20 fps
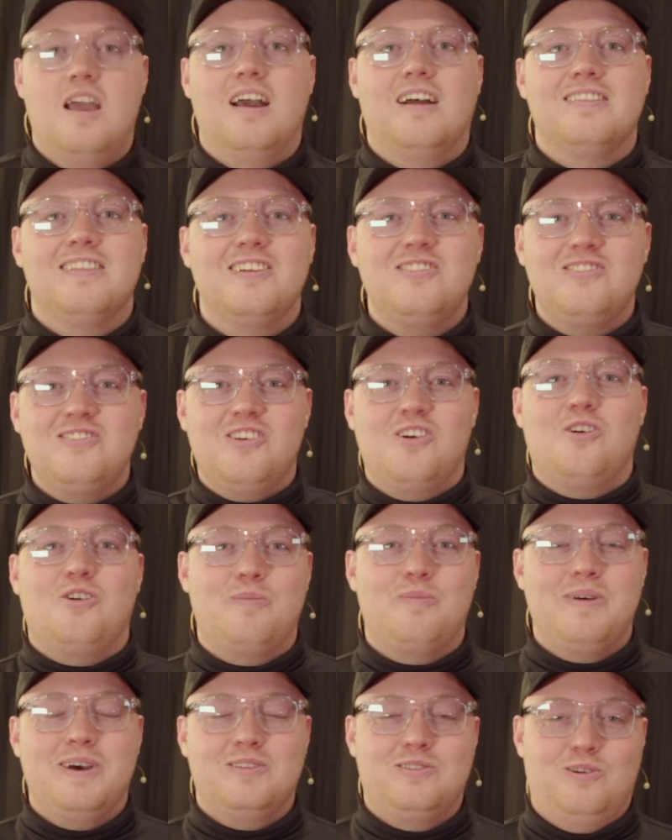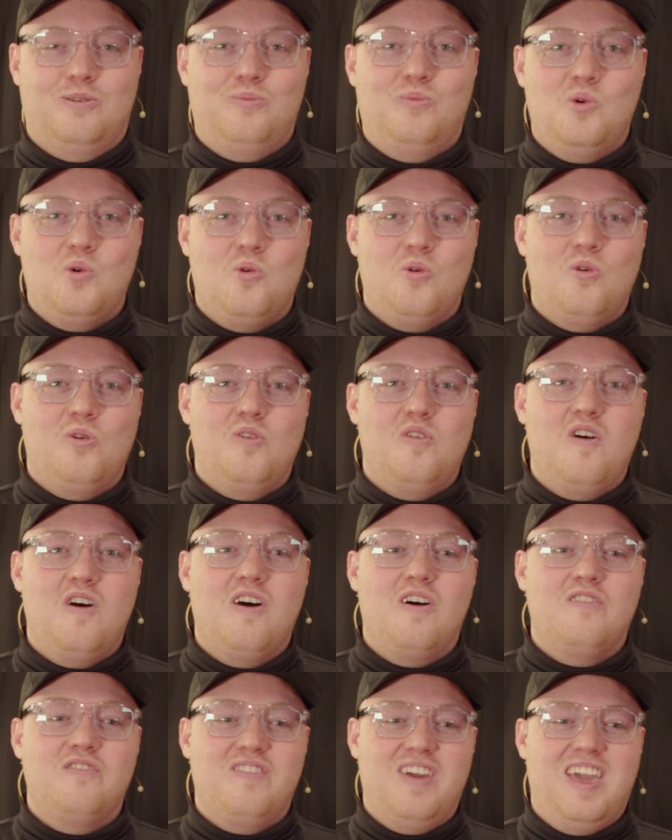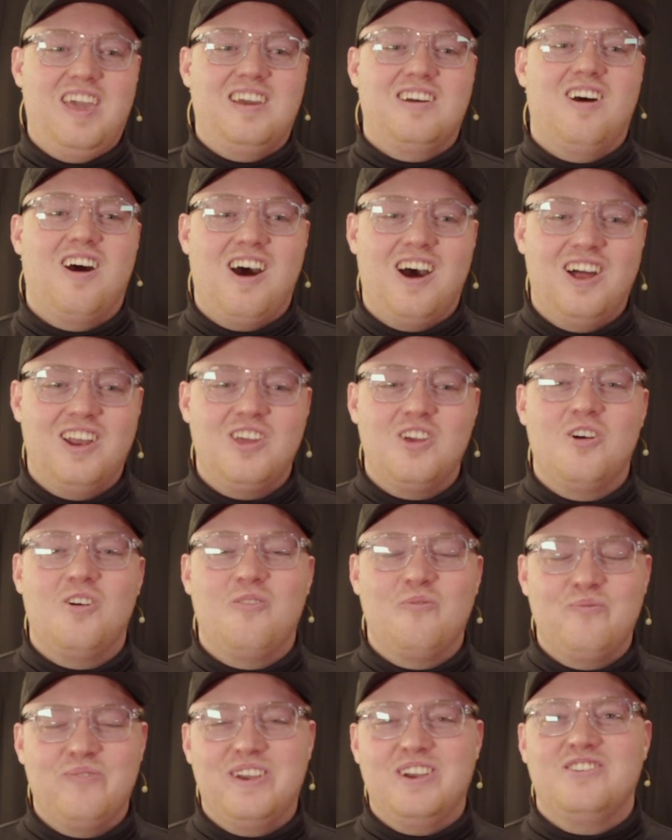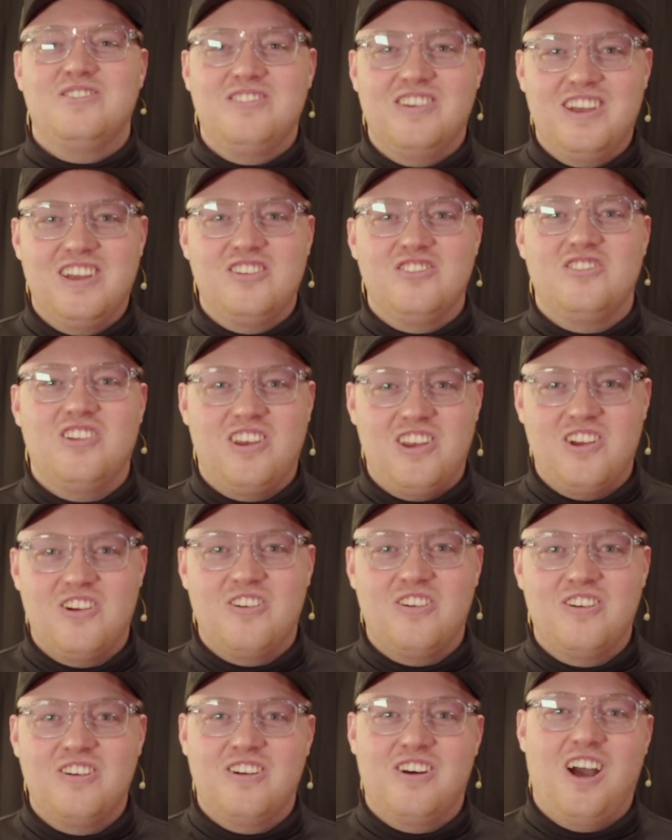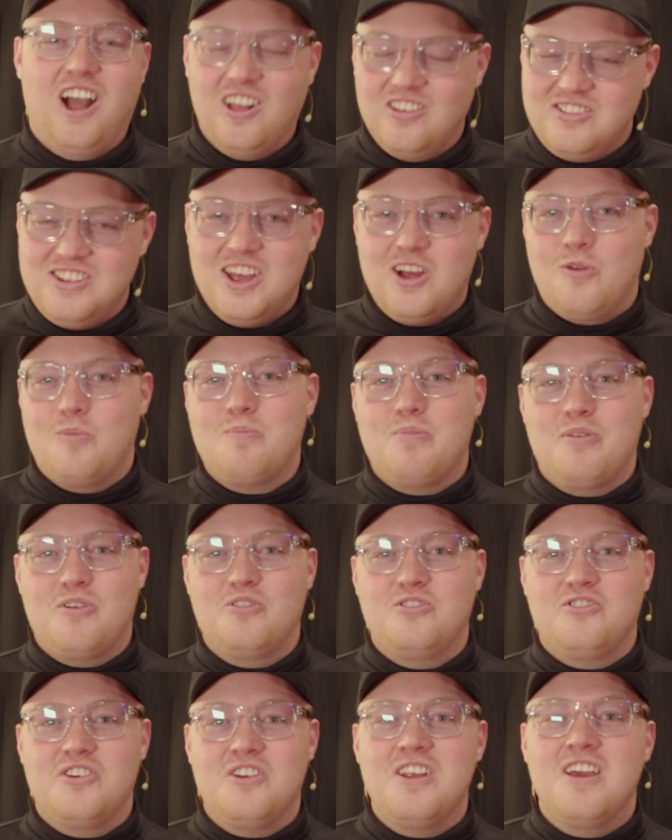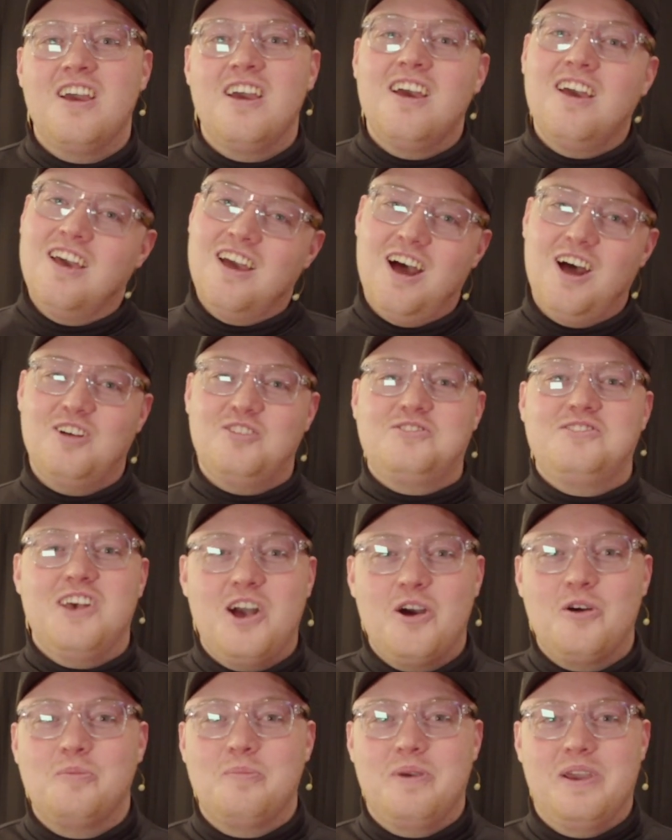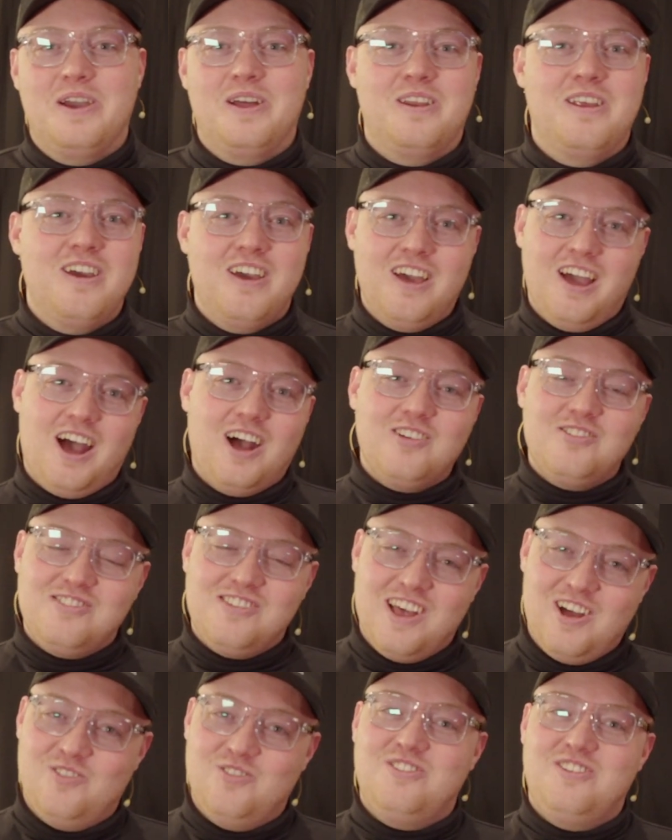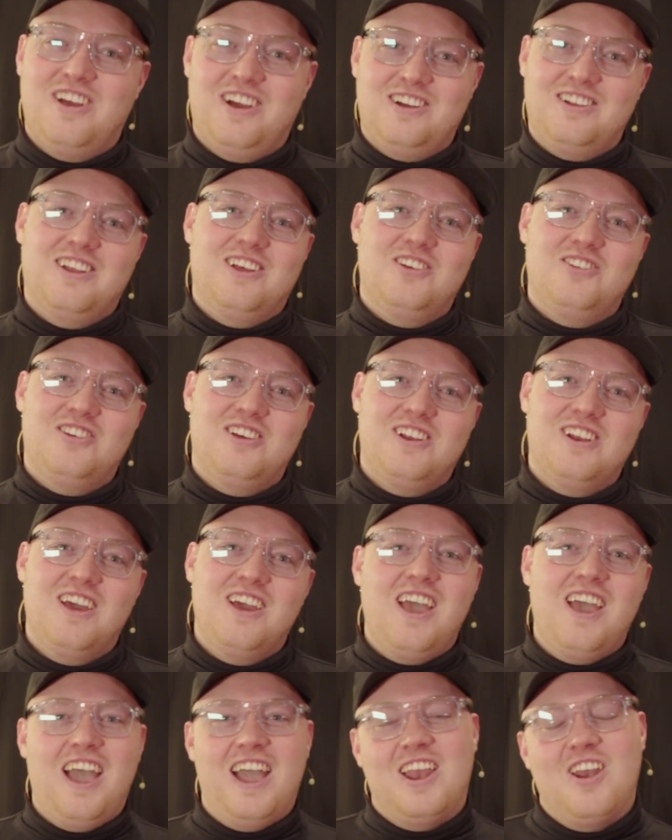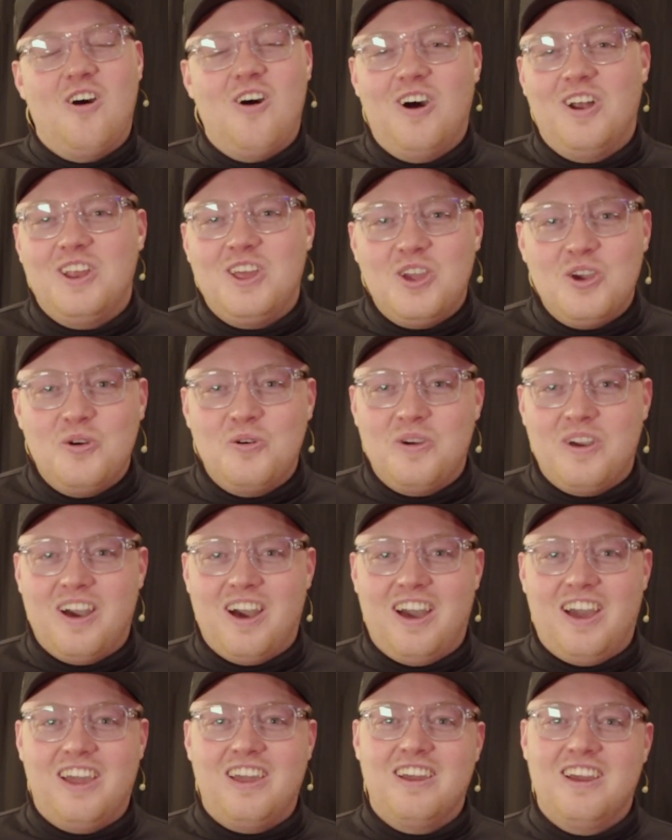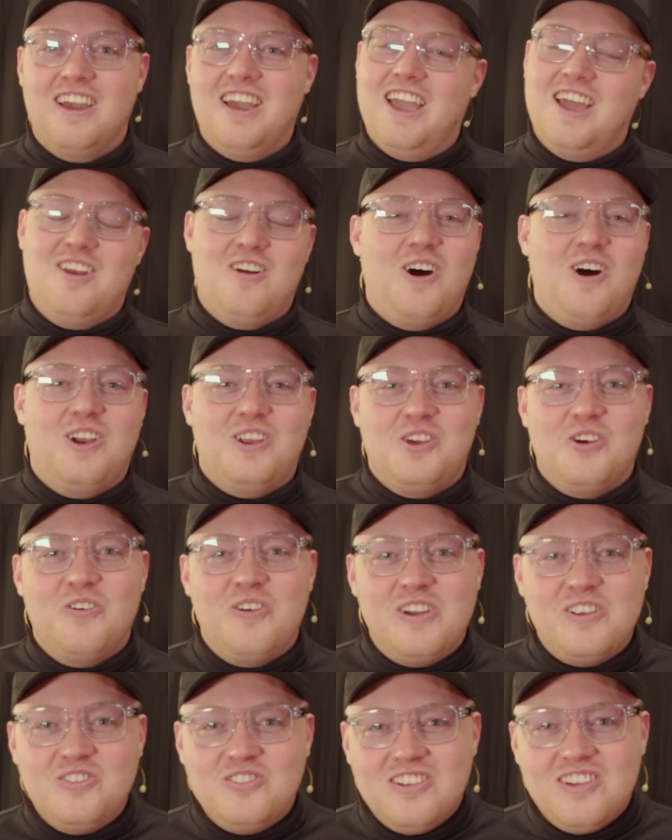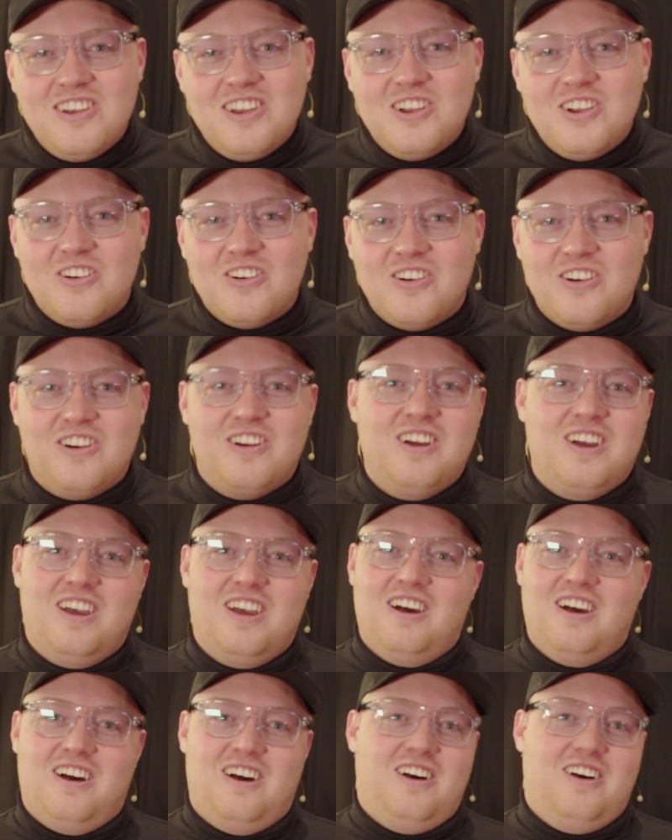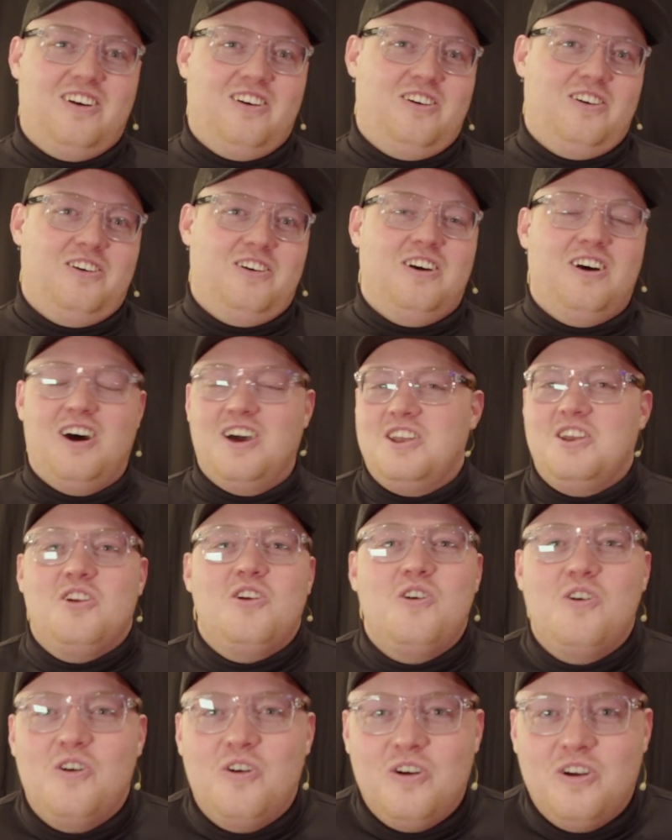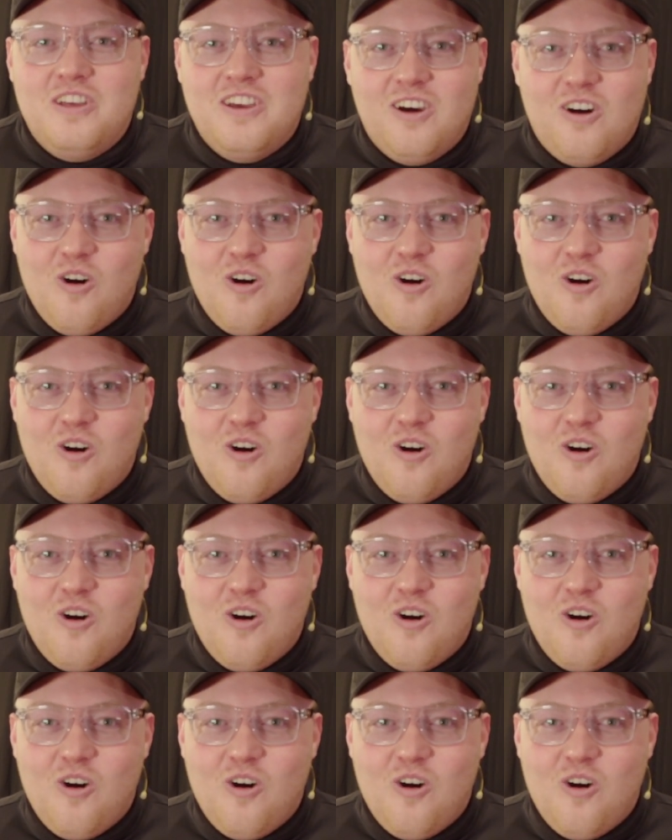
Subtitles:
Let's talk about the role of a audio mix engineer, a sound person, a sound man, a sound technician, an audio guy, an audio engineer, a nerd.